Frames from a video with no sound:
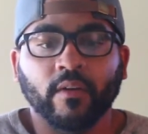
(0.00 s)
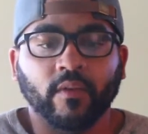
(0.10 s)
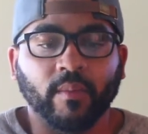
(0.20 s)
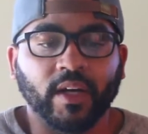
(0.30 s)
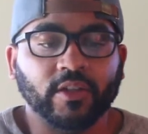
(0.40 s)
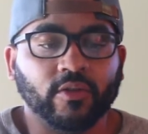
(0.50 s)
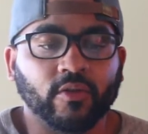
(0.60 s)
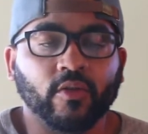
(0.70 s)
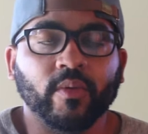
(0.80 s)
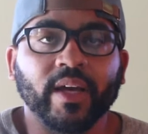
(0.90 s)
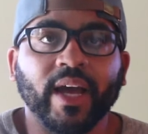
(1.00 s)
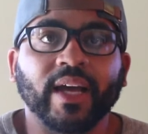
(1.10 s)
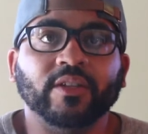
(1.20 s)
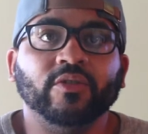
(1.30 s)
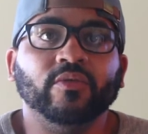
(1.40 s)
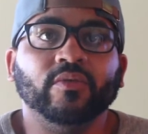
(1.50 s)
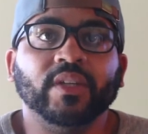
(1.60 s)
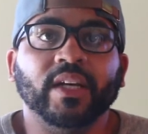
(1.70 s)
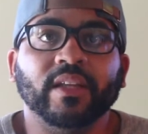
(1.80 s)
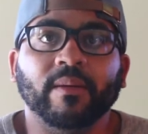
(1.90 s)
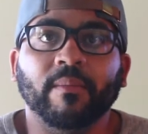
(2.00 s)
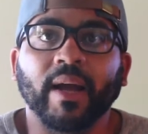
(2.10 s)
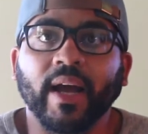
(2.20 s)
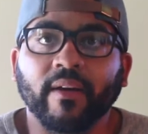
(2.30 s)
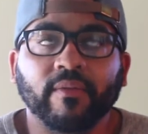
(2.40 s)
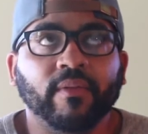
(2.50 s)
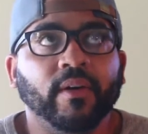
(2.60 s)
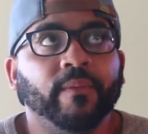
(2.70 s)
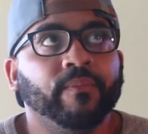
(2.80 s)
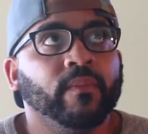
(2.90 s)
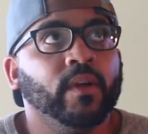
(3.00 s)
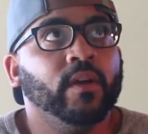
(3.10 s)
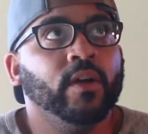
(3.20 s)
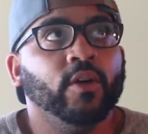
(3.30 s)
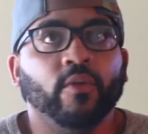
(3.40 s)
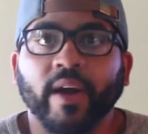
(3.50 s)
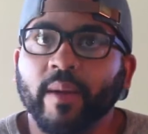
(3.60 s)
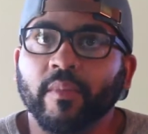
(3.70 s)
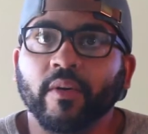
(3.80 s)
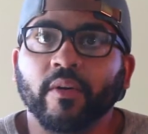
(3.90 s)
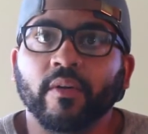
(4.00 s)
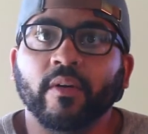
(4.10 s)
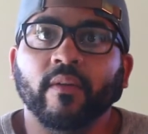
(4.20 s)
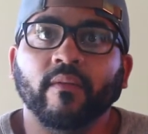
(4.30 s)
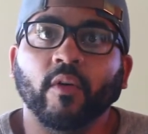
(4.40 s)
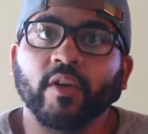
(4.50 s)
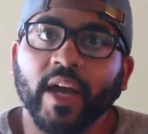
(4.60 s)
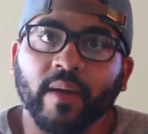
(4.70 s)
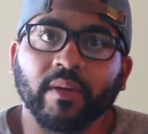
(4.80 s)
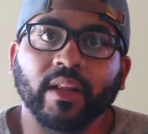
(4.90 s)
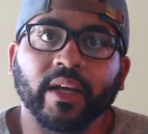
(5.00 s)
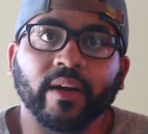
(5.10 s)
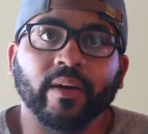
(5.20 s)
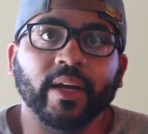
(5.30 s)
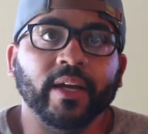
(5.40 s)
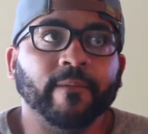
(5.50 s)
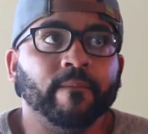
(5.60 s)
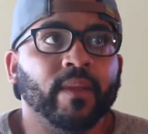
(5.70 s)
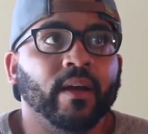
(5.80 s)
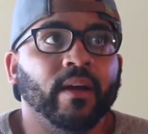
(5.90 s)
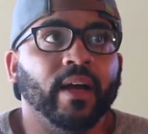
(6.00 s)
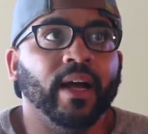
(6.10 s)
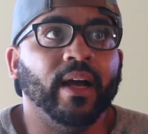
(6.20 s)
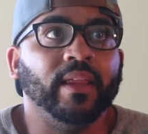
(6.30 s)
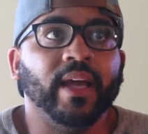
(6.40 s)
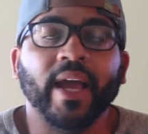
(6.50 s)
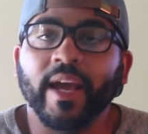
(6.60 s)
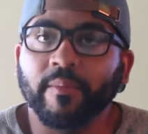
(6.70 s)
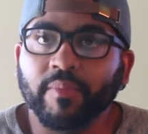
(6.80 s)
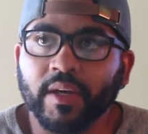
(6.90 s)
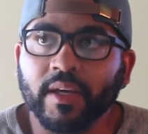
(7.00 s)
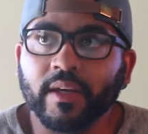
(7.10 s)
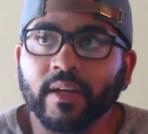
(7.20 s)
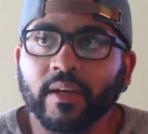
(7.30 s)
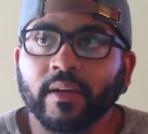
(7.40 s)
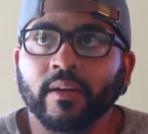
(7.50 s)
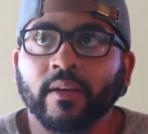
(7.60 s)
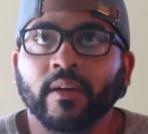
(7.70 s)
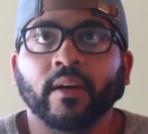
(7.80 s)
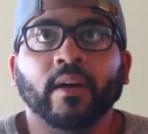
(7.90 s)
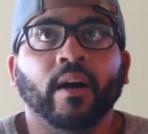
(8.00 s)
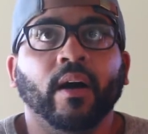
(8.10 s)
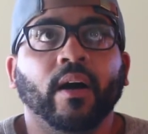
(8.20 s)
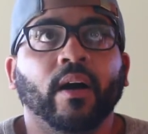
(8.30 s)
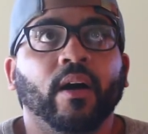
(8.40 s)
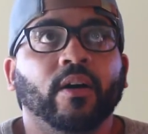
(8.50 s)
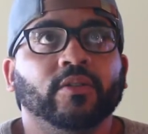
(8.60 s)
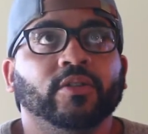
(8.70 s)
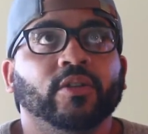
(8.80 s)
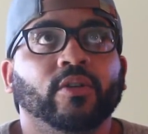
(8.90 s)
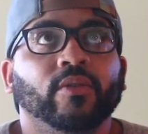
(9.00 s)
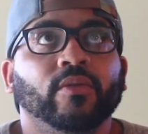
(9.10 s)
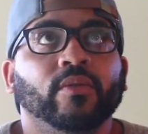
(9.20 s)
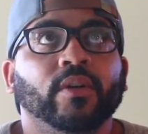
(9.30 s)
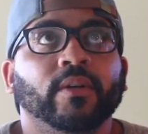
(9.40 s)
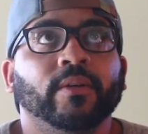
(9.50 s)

For my school, we had to take the math, grammar, vocabulary, the A&P, also,